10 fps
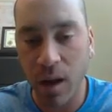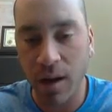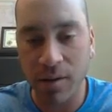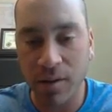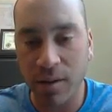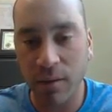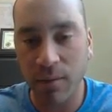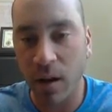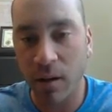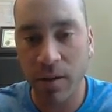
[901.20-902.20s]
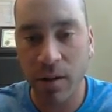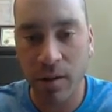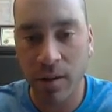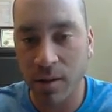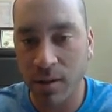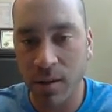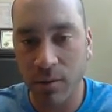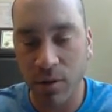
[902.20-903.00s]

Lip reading: a lot of stuff other than this